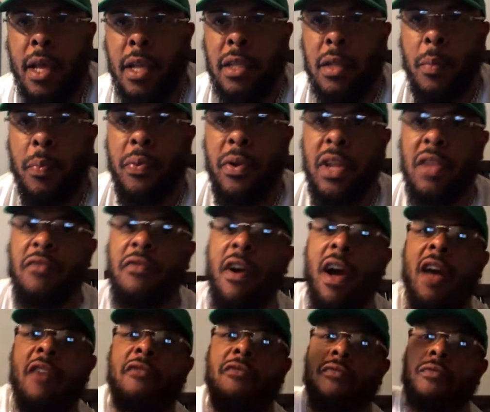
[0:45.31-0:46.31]
The Prince
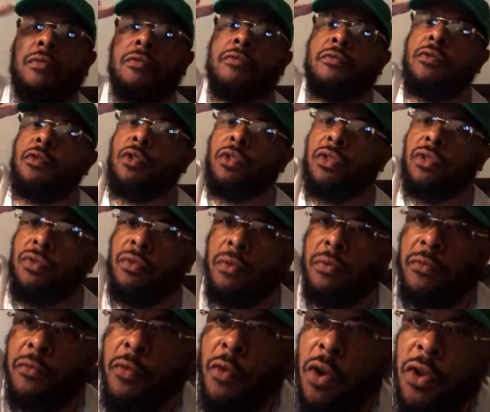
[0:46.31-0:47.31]

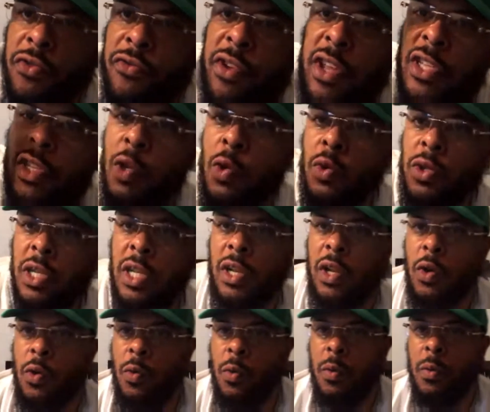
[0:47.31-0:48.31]
5432
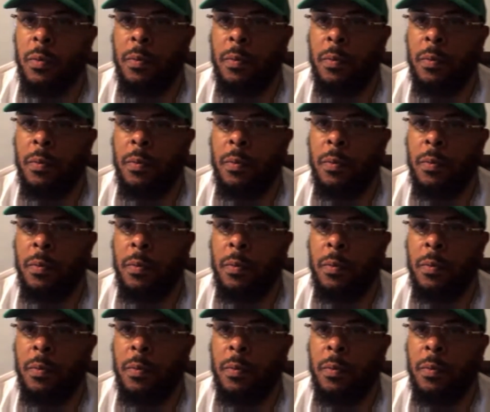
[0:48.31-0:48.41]
salute.